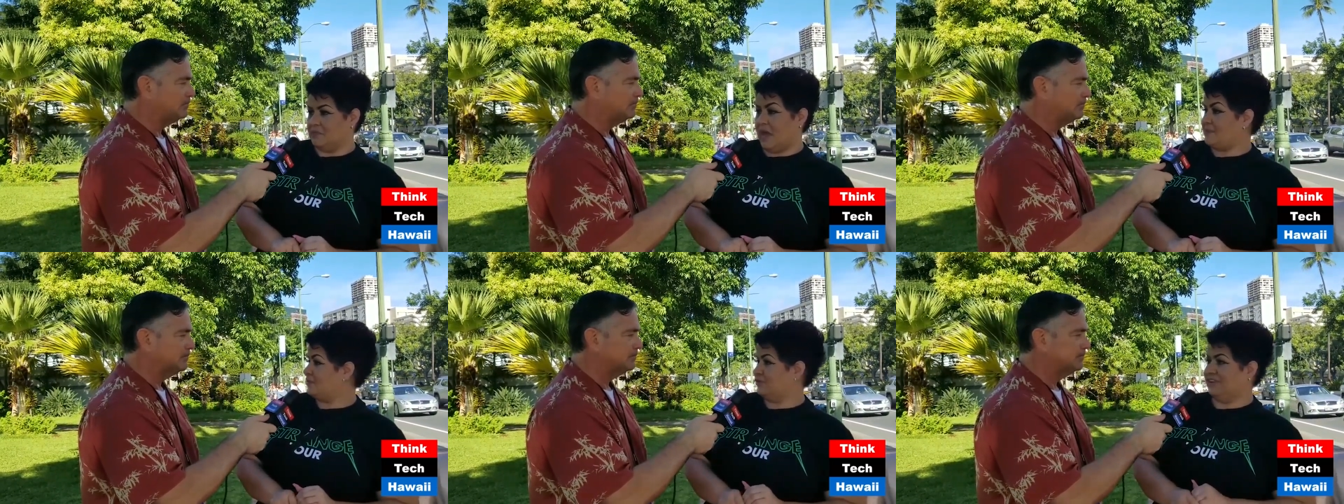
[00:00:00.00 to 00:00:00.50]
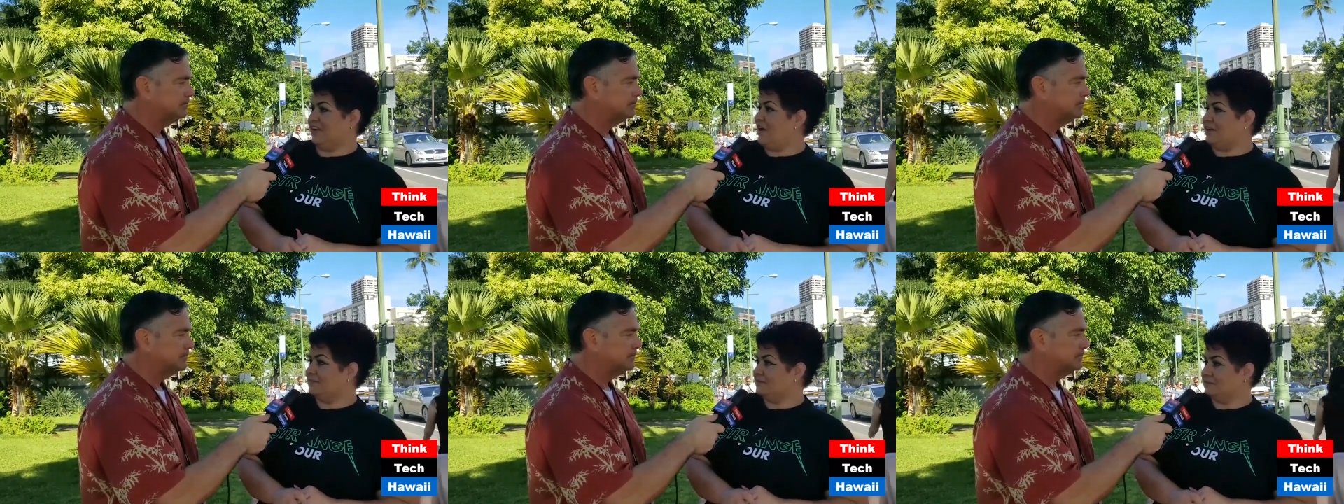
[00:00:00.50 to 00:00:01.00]
Speaker 1: Absolutely
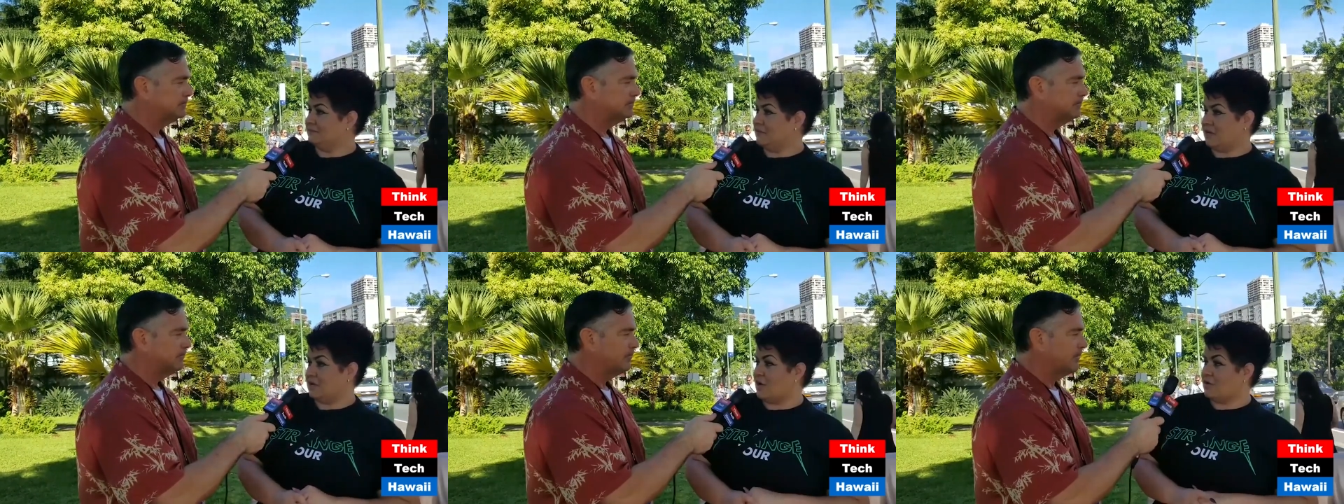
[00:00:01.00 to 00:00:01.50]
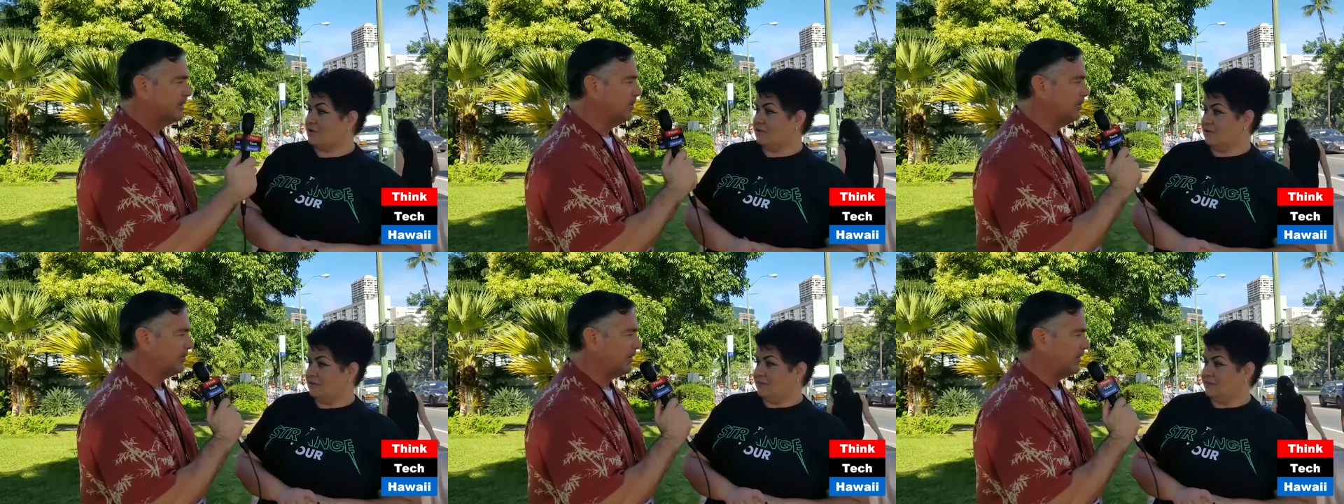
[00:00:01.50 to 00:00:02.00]
not. Not at all.
Speaker 2: You
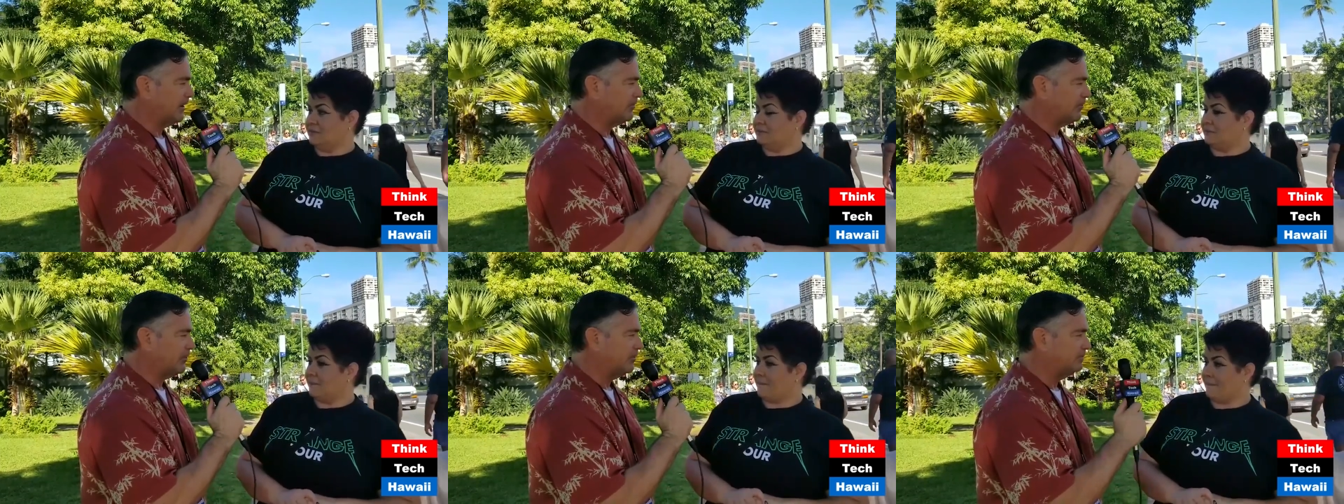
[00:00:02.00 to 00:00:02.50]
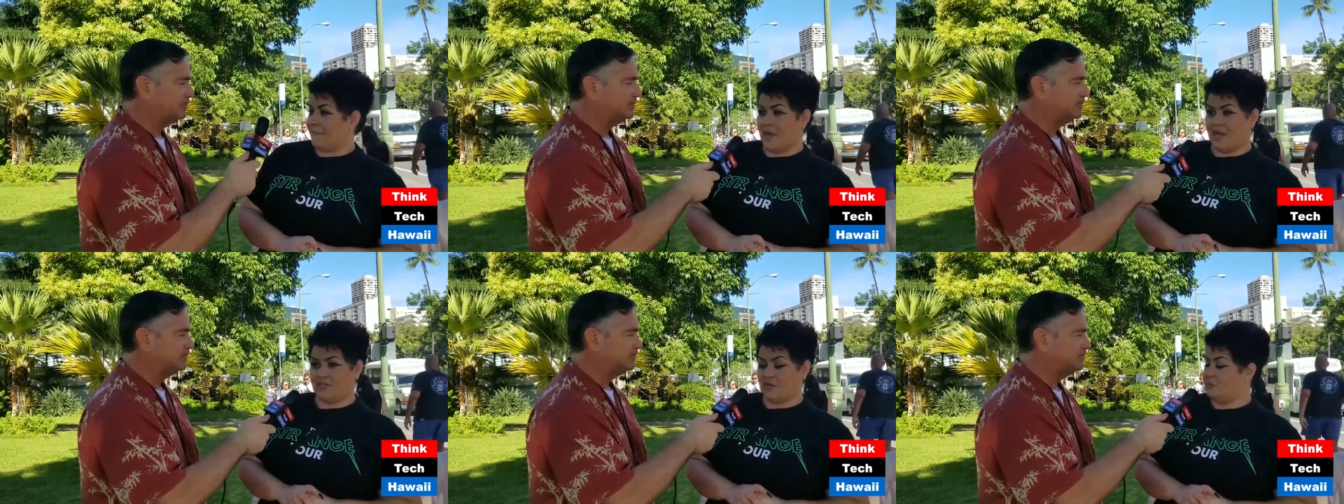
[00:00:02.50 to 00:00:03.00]
don't think that's true?
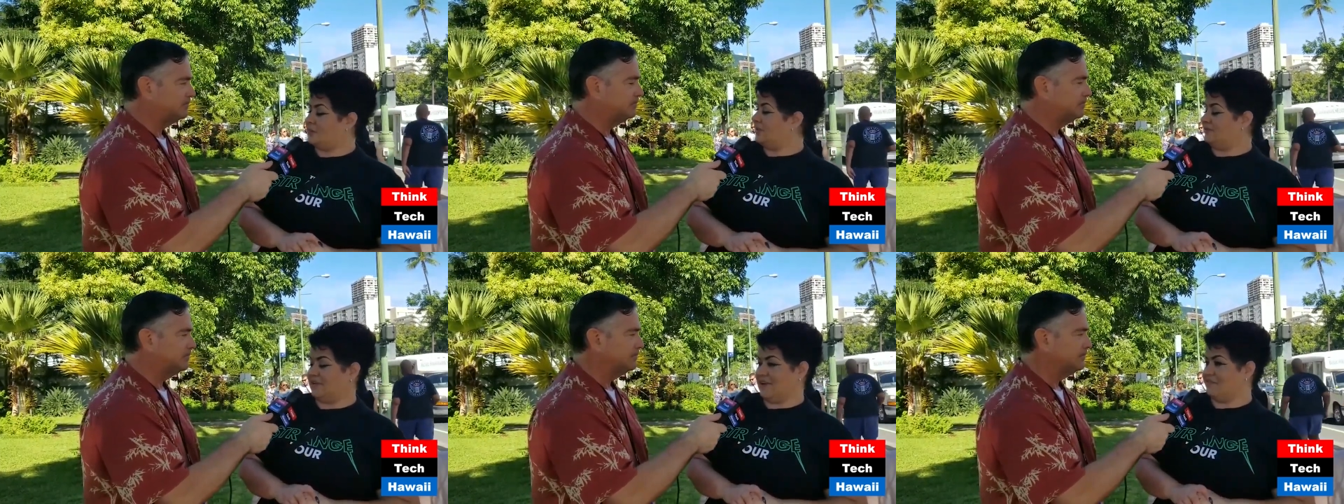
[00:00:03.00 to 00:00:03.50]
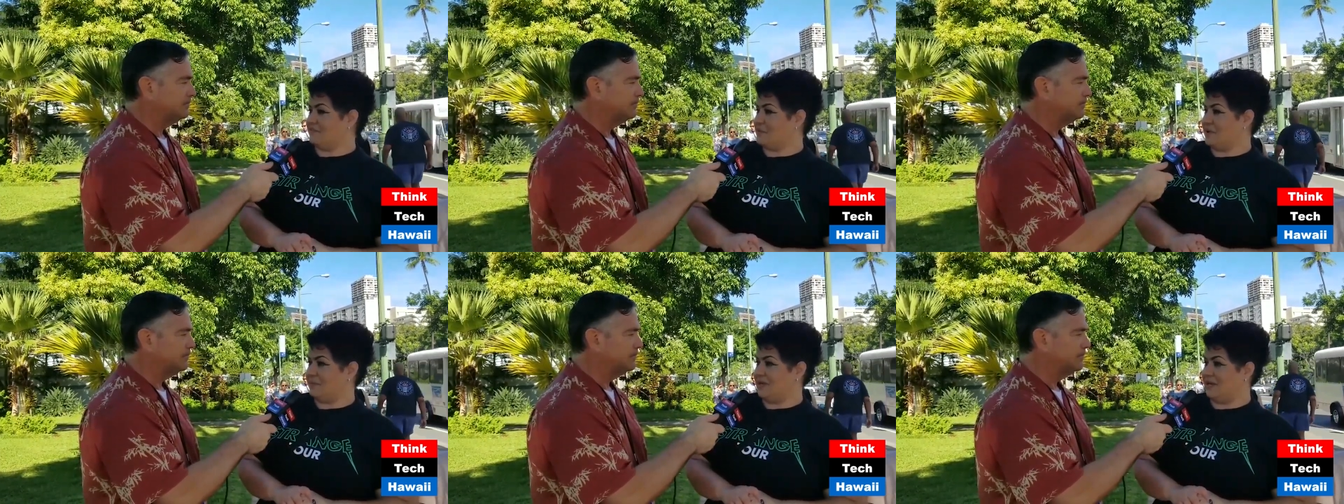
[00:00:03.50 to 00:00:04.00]
Speaker 1: I don't believe it, not for
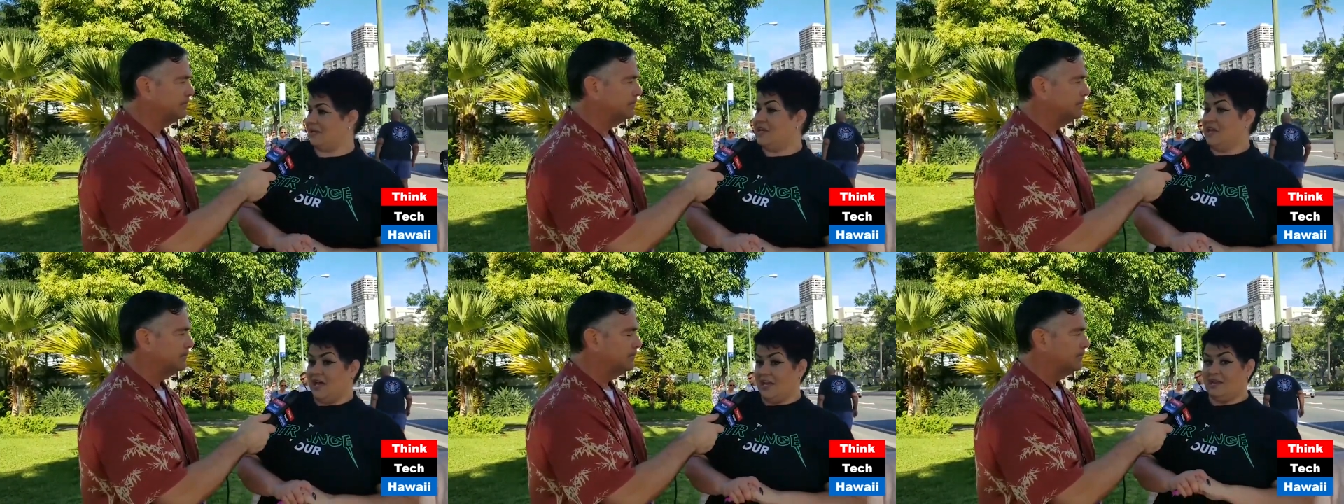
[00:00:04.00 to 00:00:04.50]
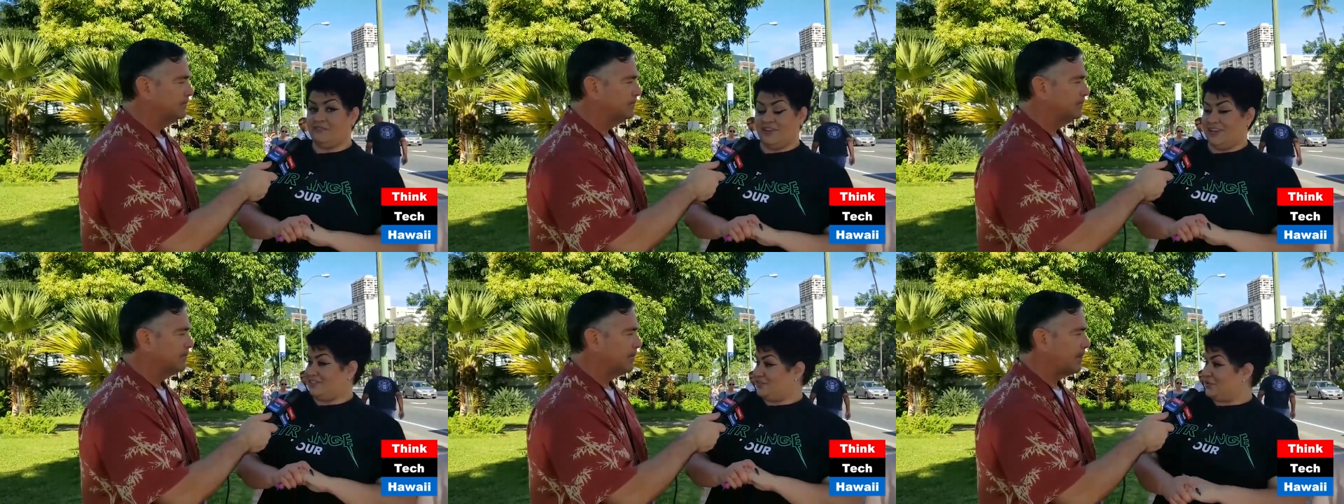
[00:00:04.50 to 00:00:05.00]
1 minute. And if
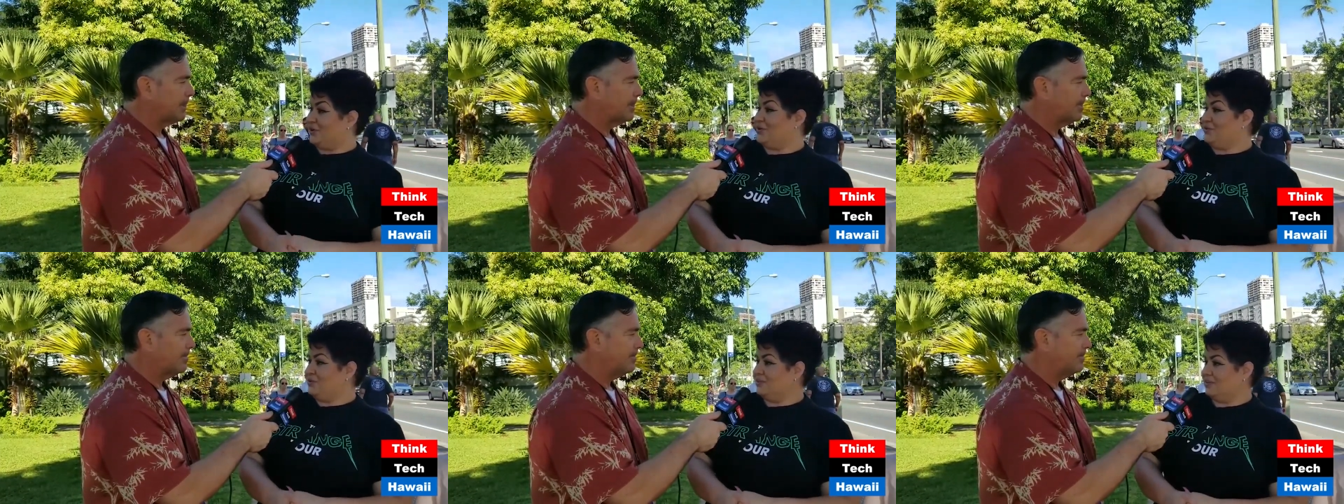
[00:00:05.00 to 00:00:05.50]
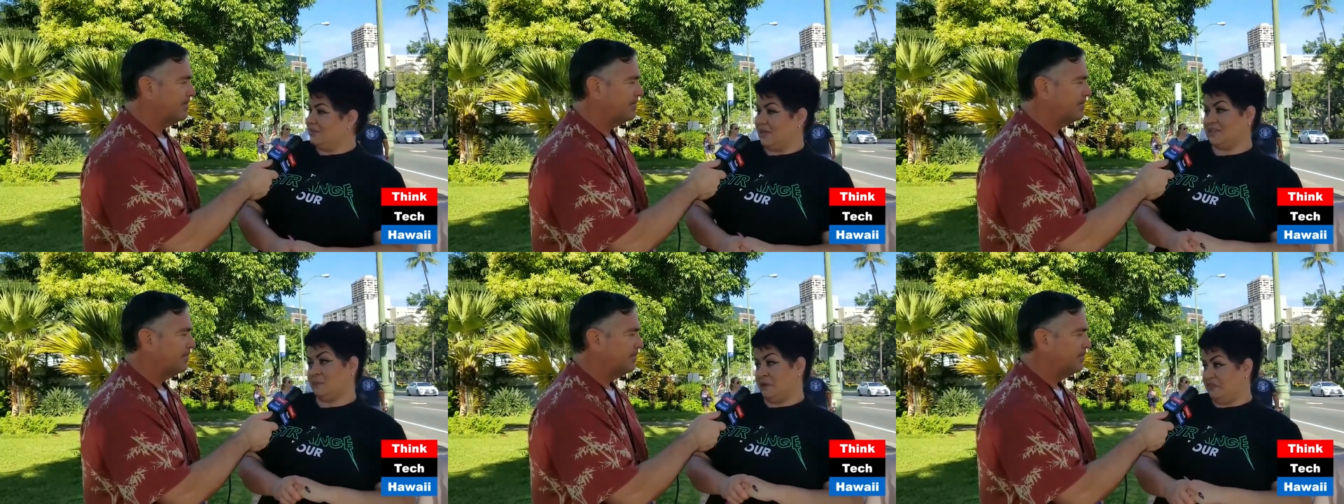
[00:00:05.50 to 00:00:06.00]
it's true,
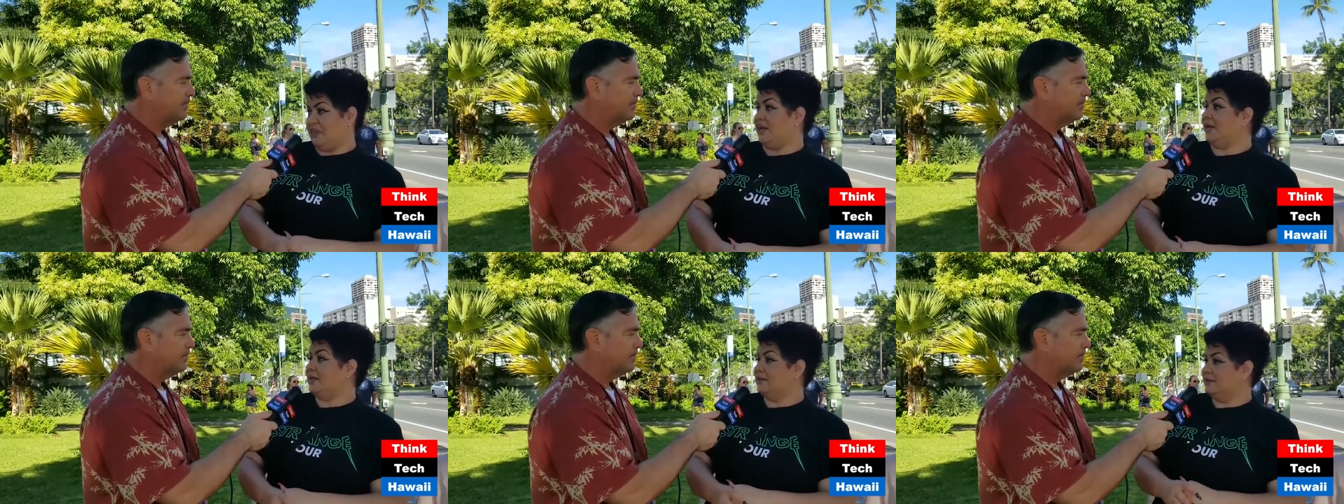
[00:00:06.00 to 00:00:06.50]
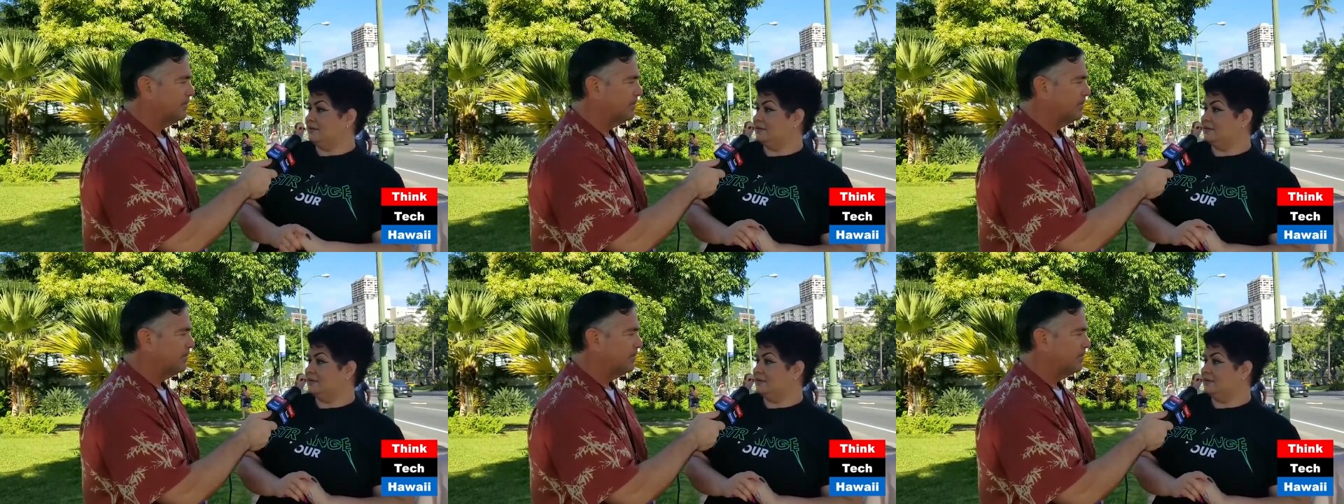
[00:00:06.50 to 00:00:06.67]
that's pathetic.